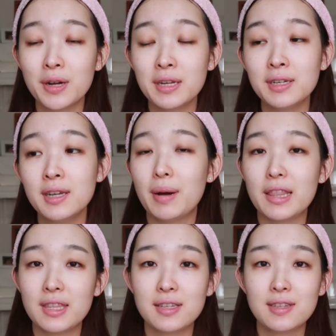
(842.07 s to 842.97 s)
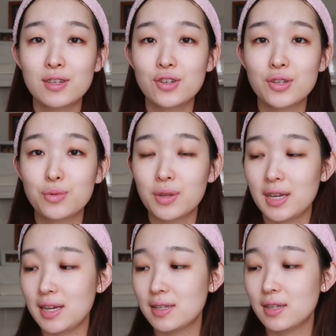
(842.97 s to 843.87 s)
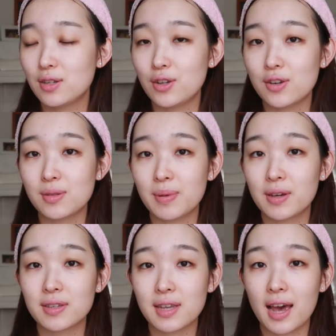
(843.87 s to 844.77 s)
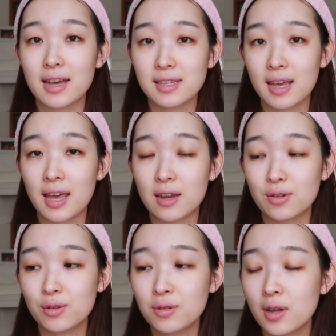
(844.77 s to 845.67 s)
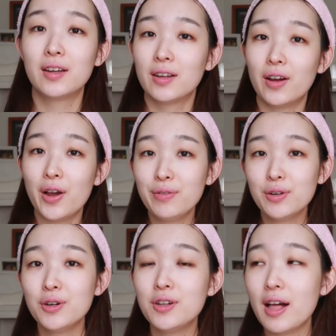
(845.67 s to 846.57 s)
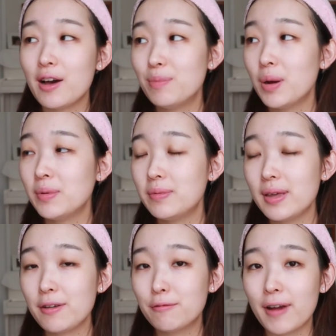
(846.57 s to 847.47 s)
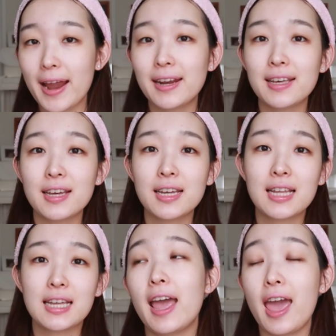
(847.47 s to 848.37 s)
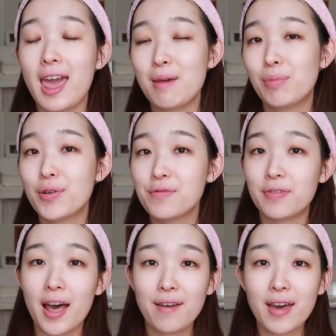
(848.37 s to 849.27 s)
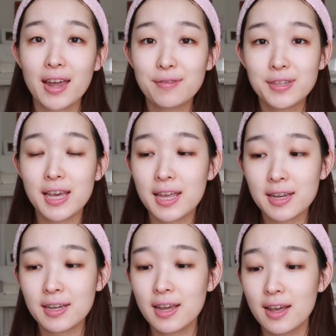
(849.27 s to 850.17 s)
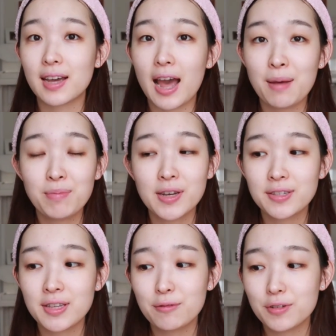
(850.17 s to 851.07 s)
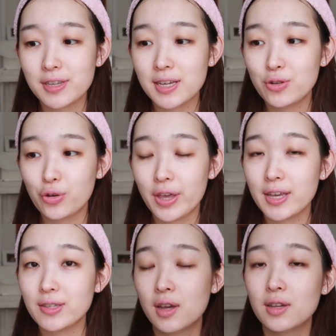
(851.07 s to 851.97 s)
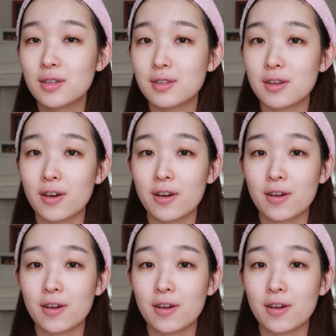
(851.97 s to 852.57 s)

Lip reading: one, but this is just really easy to use because it has a handle. Overall, I'll probably rate it 8.5 out of 10. I'm personally really enjoying it. So